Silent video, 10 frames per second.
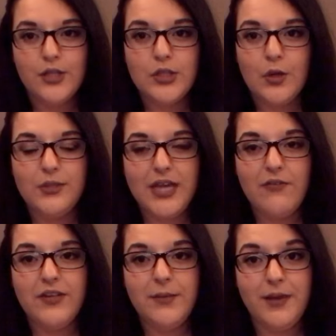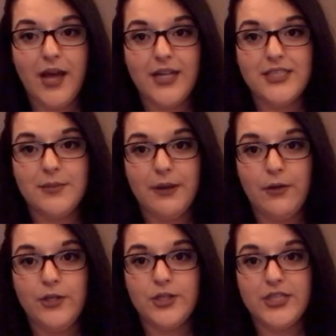So definitely be honest
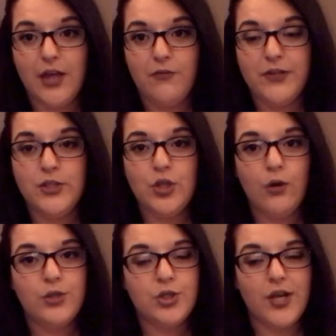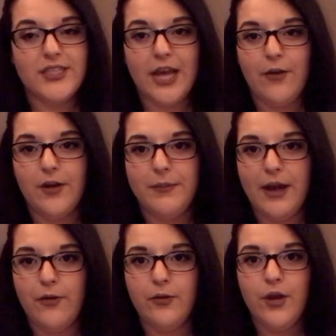about yourself, and don't stress out
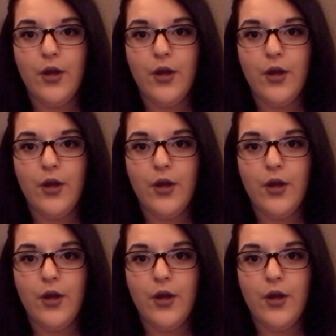about